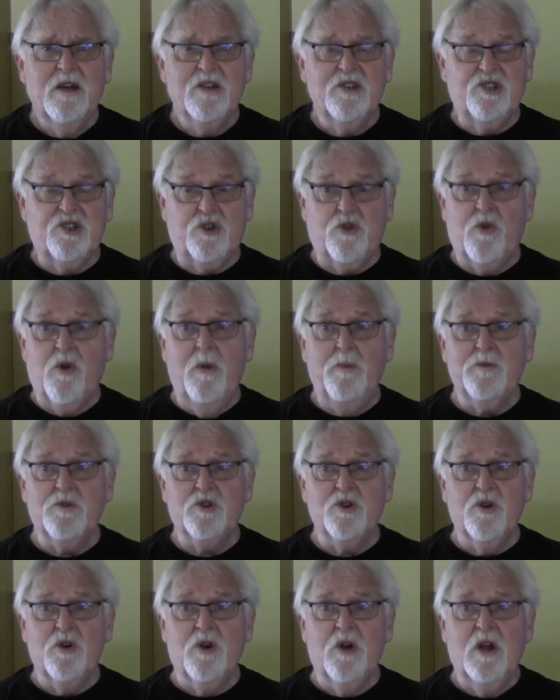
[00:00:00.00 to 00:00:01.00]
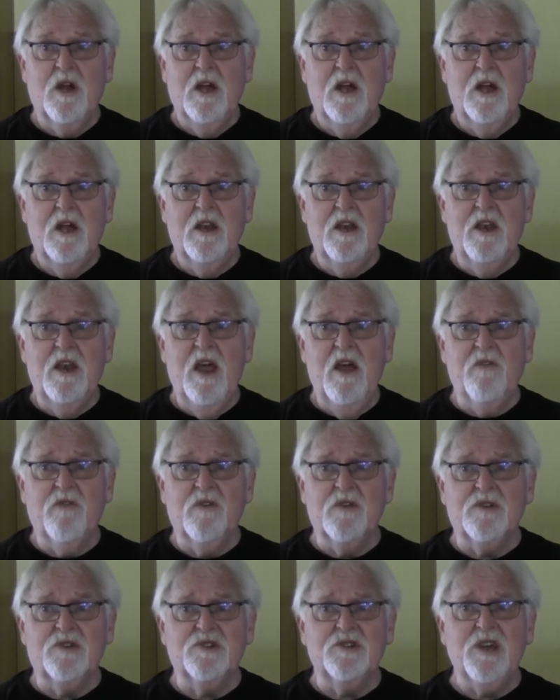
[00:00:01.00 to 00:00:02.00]
Scripture
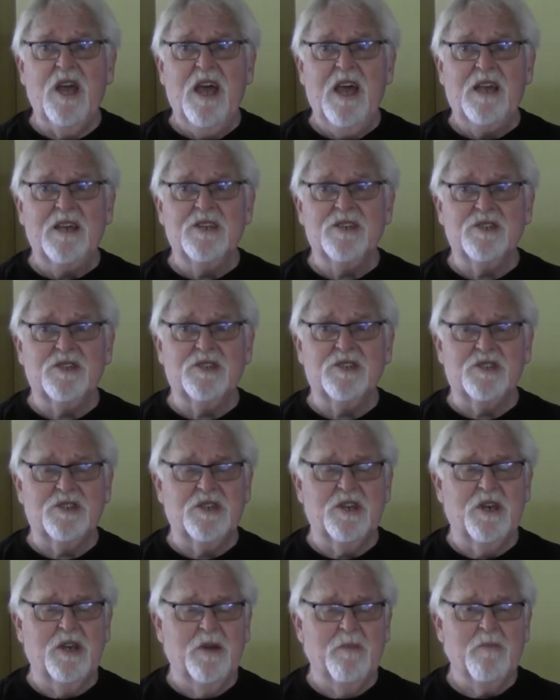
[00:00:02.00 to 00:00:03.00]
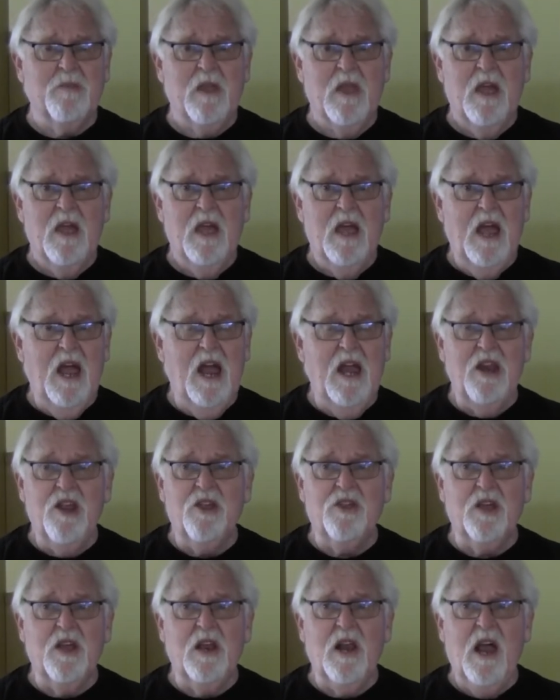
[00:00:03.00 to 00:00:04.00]
never says
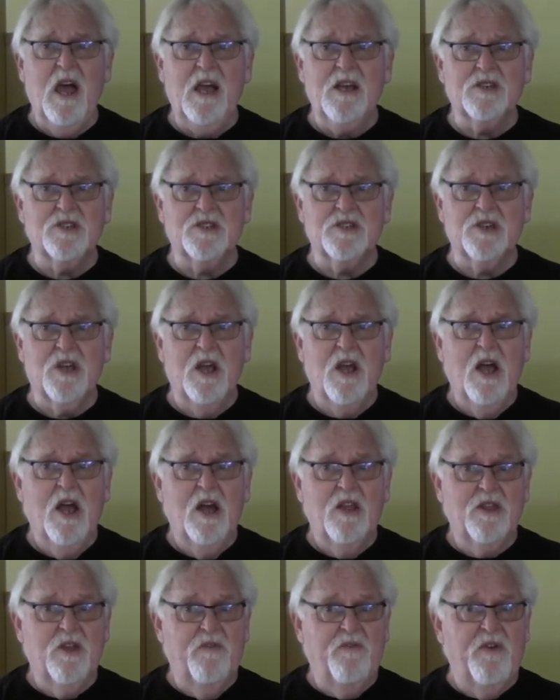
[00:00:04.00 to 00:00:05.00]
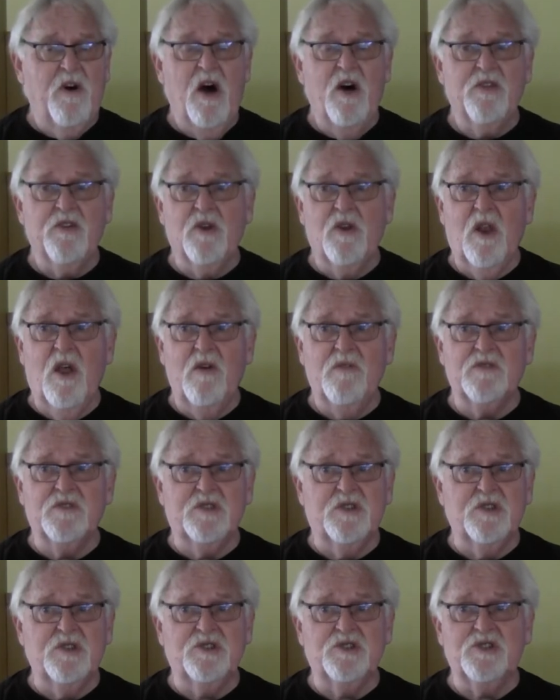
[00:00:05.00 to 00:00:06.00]
anything less. The Father
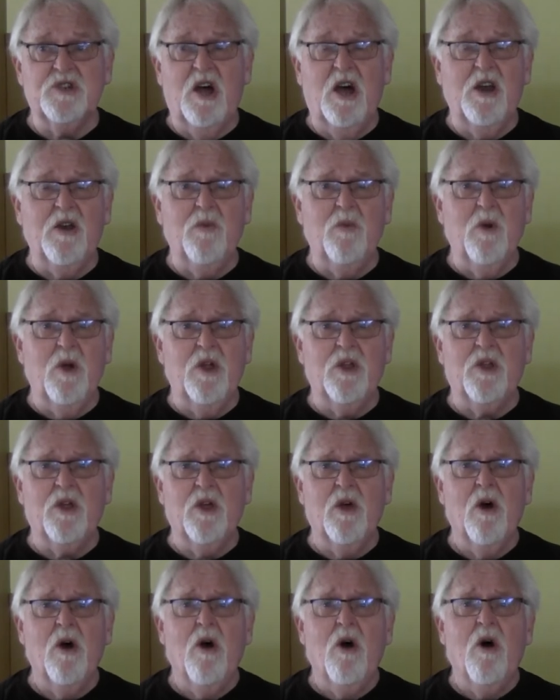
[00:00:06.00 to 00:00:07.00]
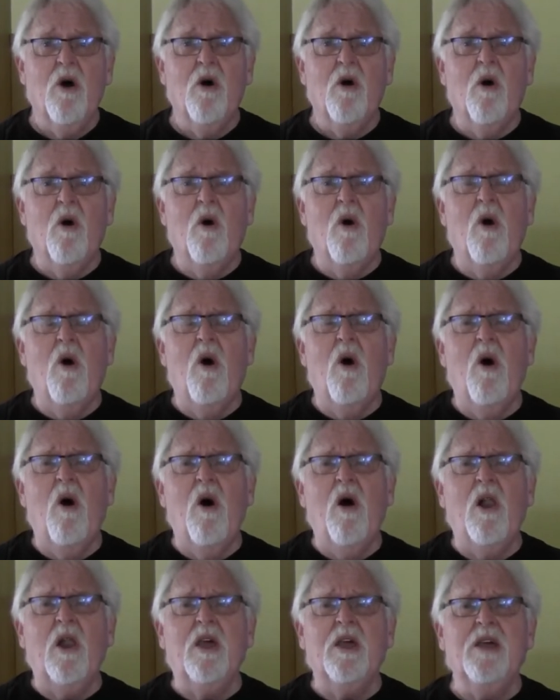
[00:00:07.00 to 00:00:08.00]
loves the Son with
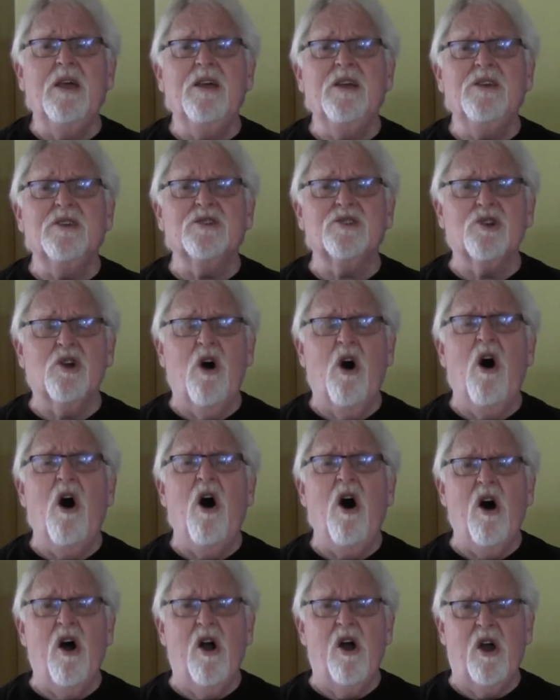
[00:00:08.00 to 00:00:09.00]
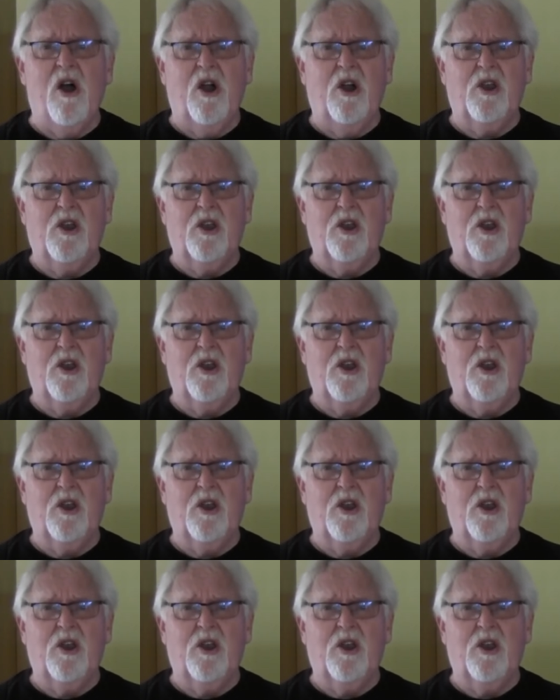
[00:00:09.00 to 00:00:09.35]
all his heart.